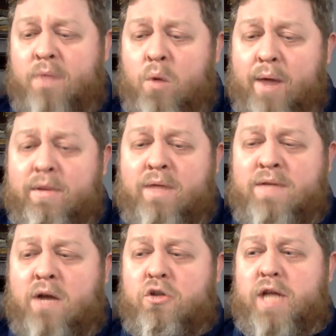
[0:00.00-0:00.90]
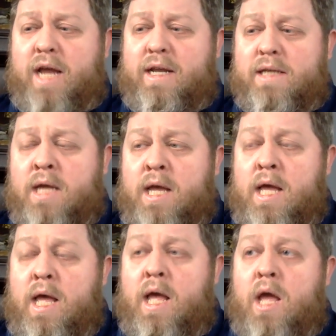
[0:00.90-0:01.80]
What I would love to understand is,
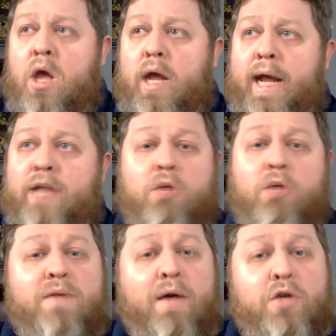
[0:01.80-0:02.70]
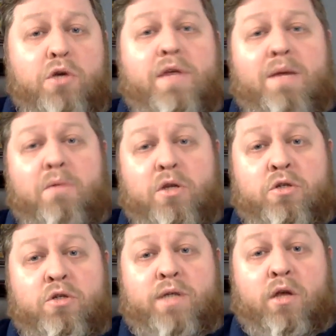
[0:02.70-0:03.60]
in terms of how you think about your
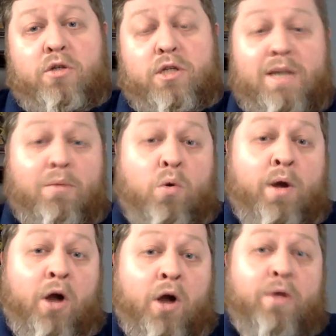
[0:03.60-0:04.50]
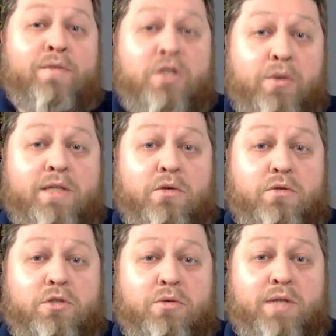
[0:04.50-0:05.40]
due diligence, number one, are you even doing
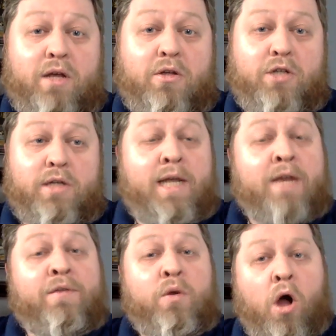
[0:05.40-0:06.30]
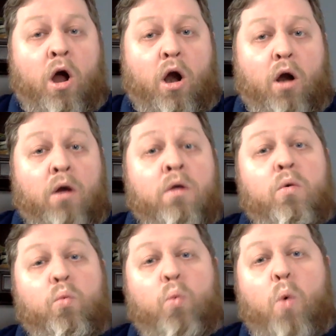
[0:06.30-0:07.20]
due diligence? And if you are,
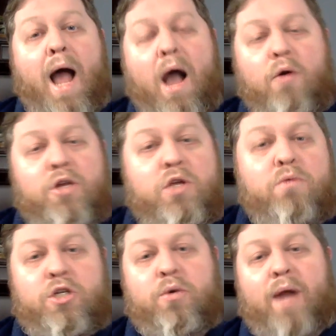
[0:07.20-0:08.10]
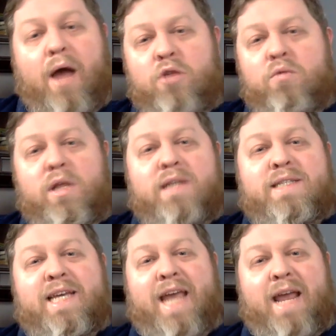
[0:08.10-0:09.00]
how do you do it? How do you really
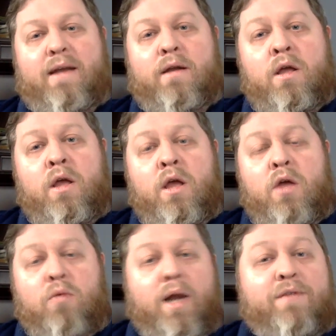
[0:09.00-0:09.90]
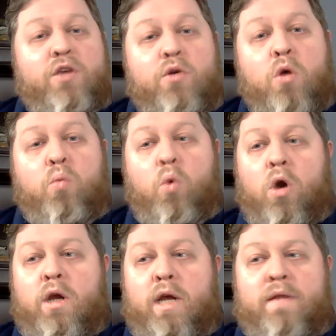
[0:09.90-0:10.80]
dig in? right? If you don't
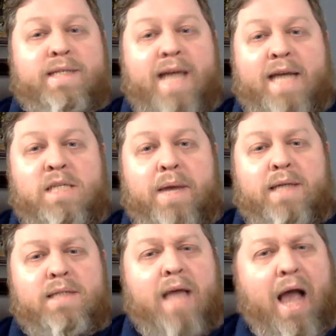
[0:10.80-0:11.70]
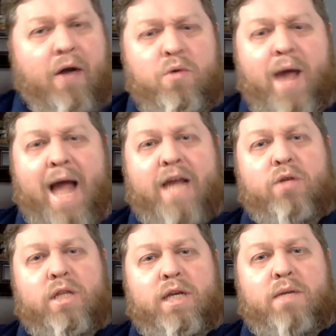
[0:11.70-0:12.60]
work in the tech space, how do you
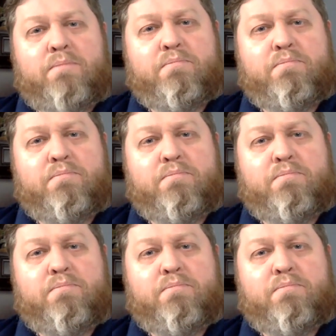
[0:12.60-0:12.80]
accurately